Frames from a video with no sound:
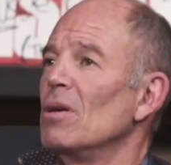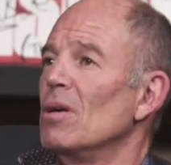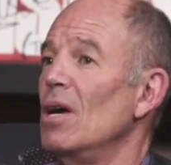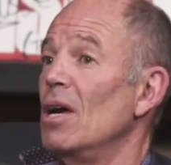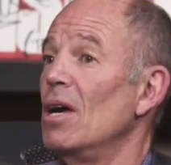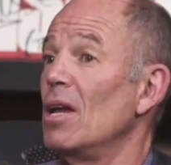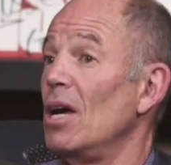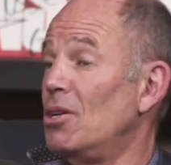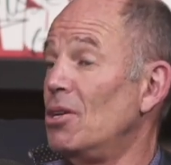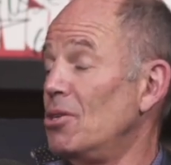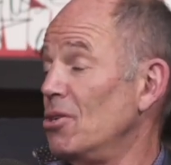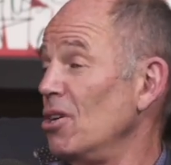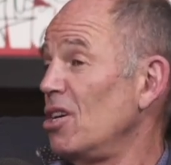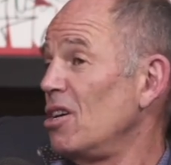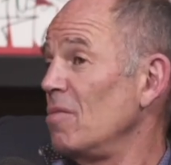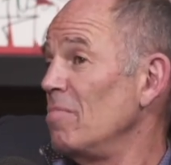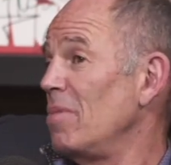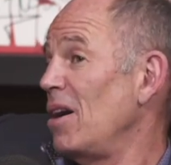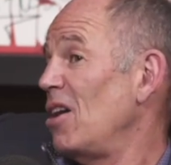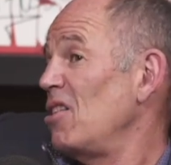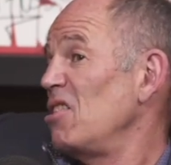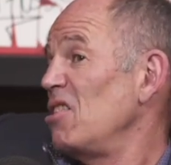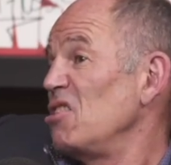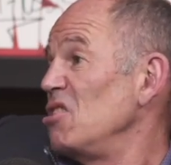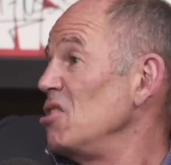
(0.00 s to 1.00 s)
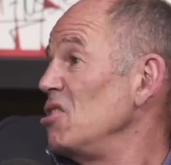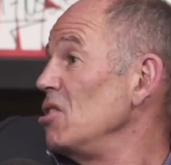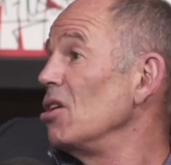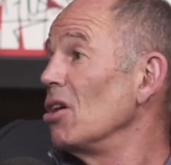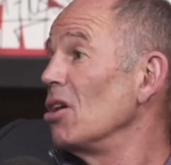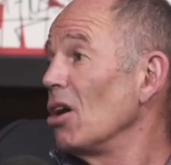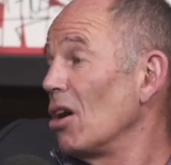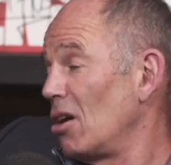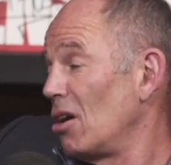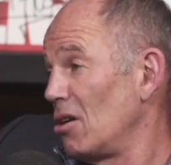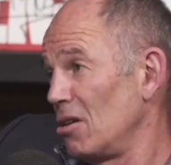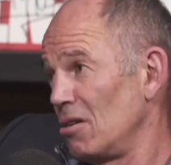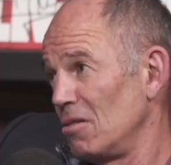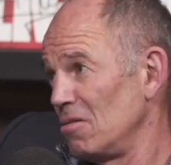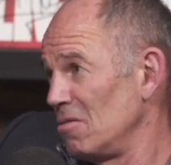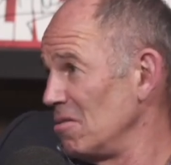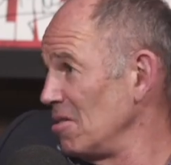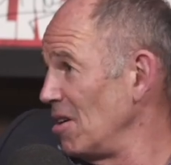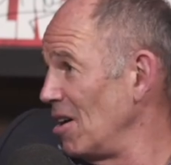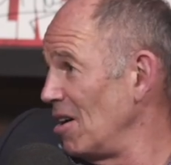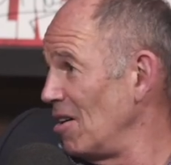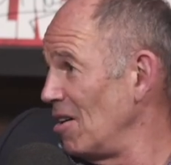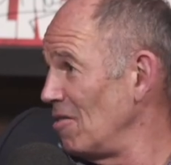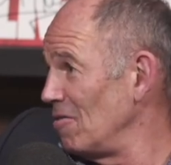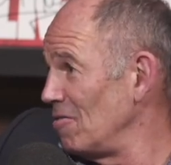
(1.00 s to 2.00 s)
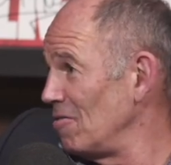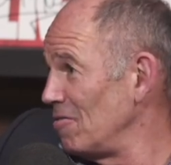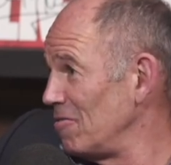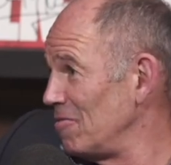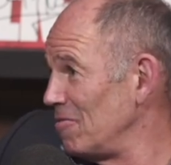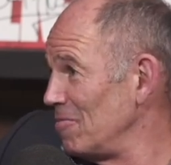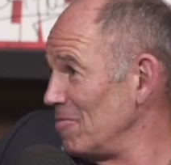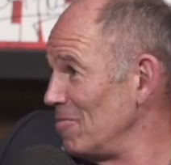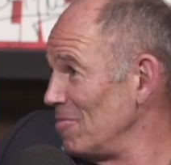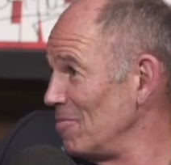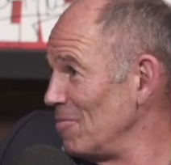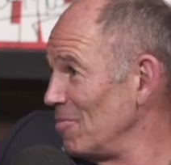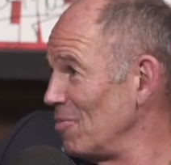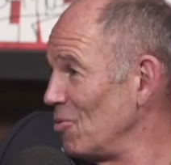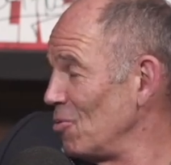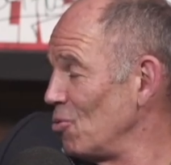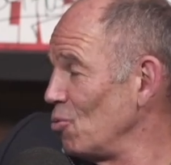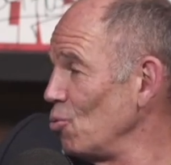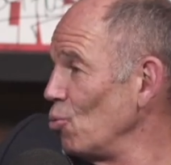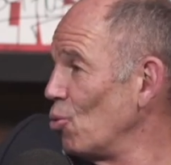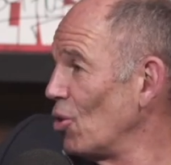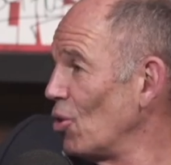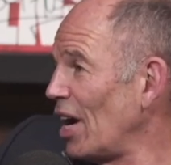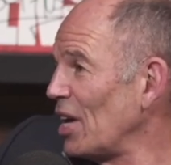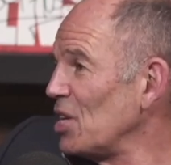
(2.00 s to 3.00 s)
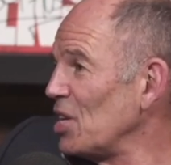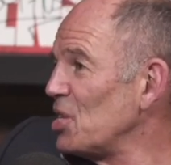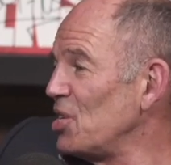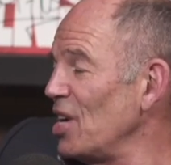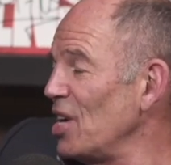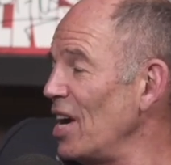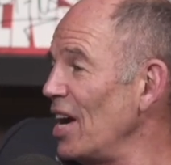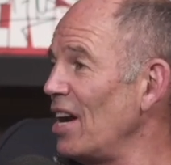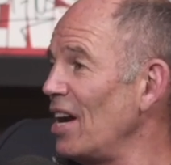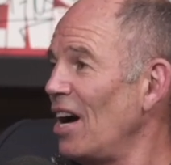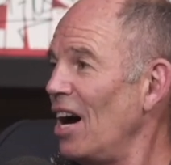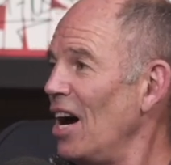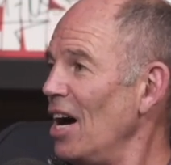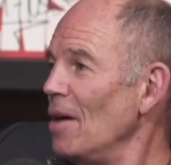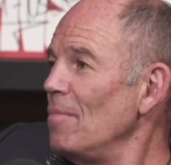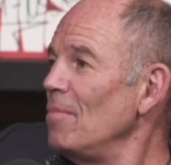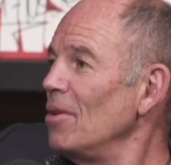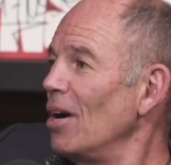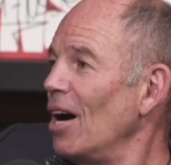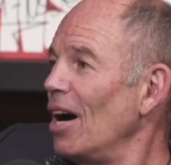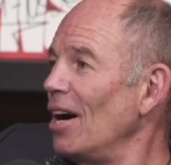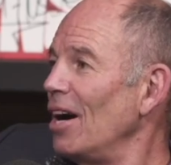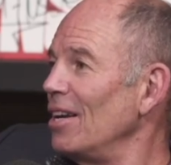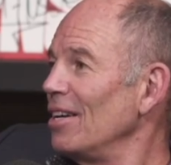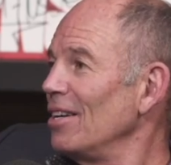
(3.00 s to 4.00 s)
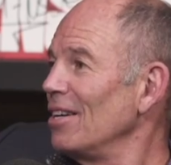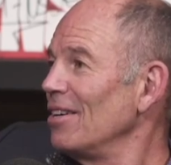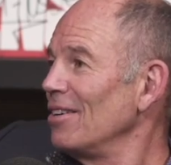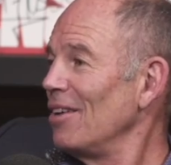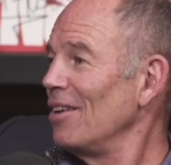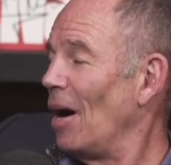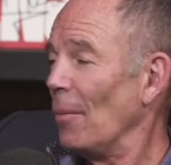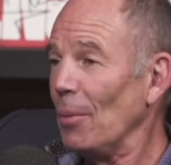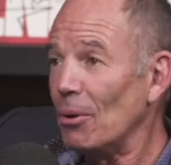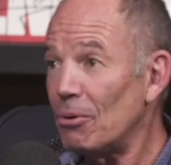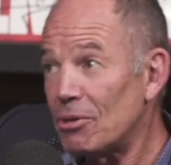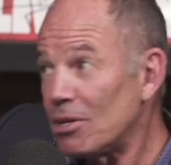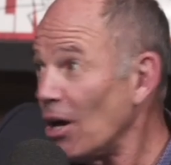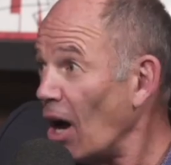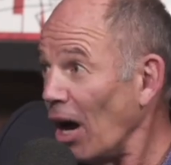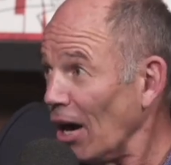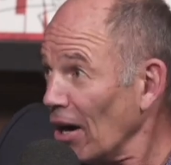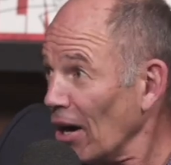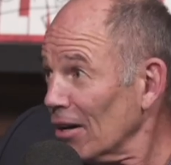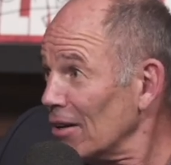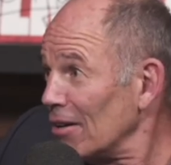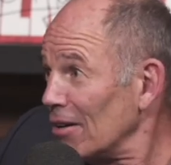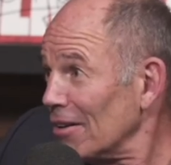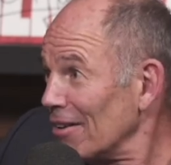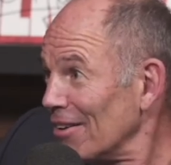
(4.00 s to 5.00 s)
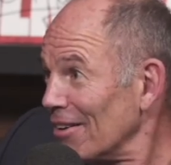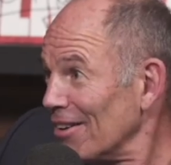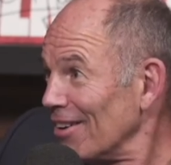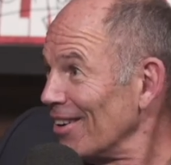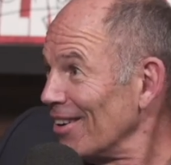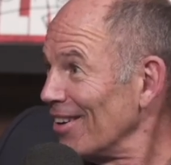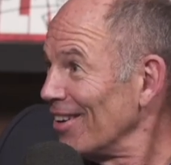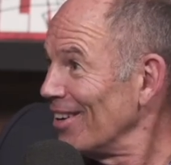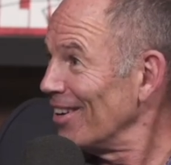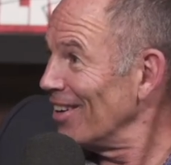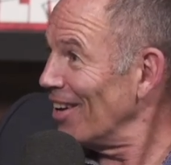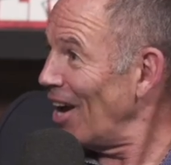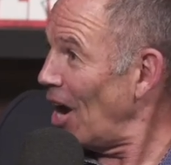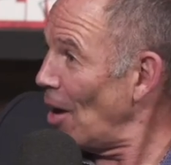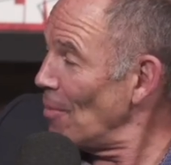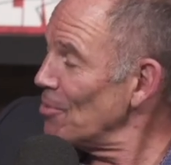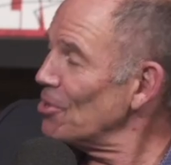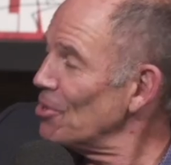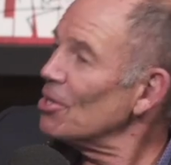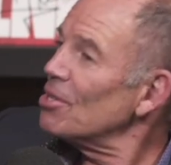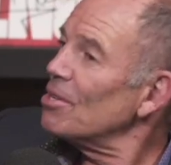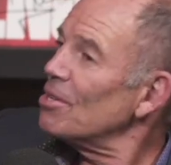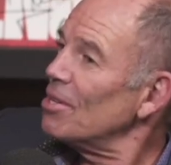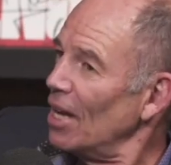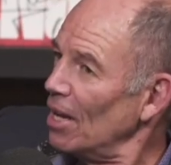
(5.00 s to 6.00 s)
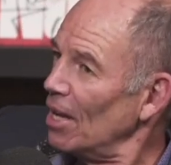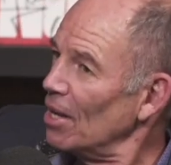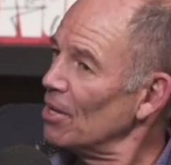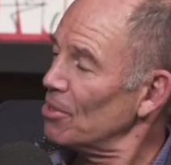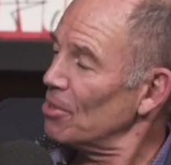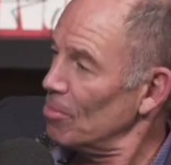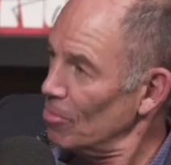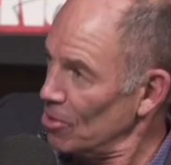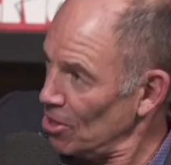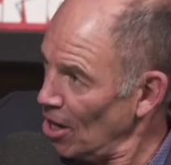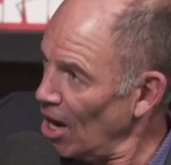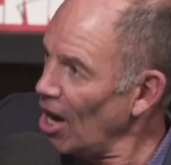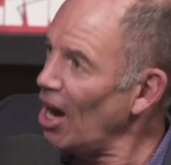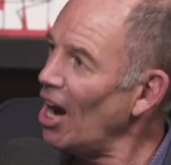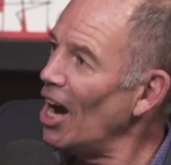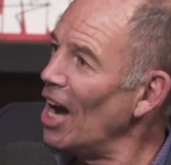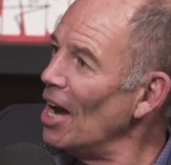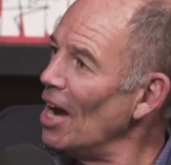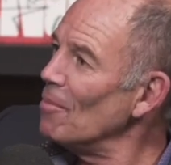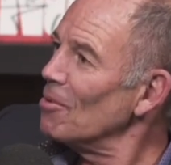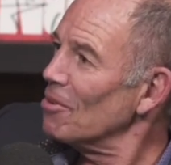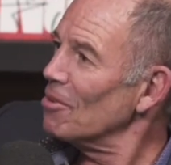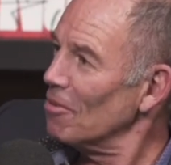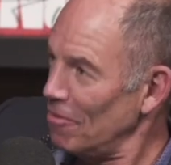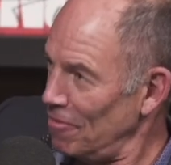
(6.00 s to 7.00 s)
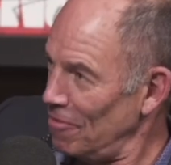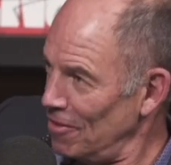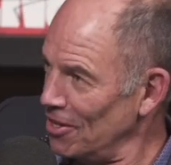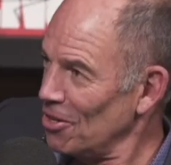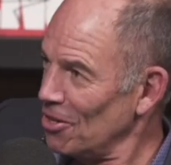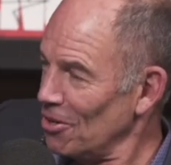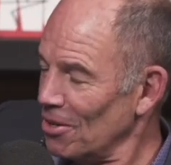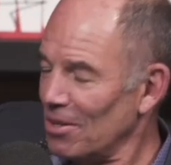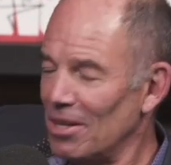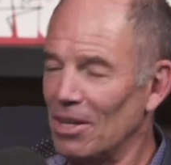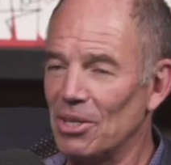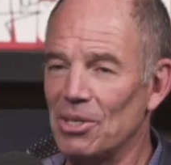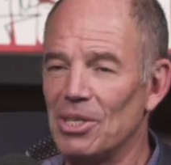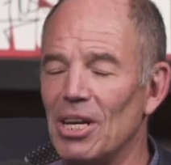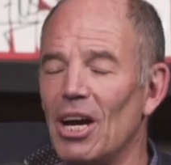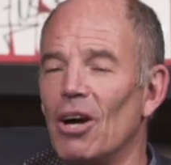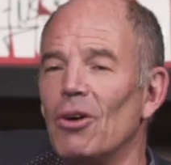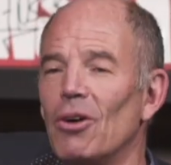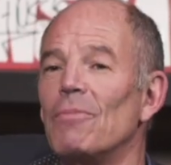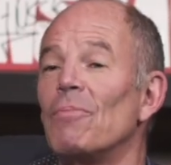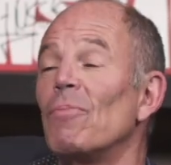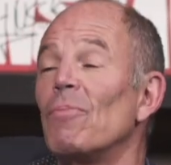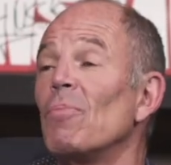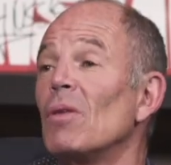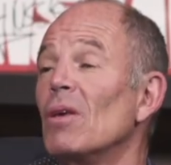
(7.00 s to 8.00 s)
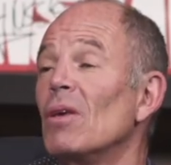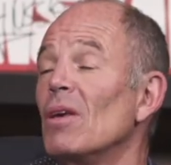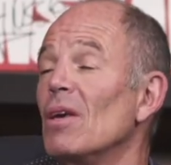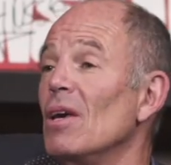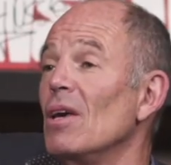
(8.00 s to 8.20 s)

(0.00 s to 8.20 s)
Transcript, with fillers: And I took about a year of where I said, I'm not, I'm not retired. Yeah. I'm just taking some time to figure things out. Yeah.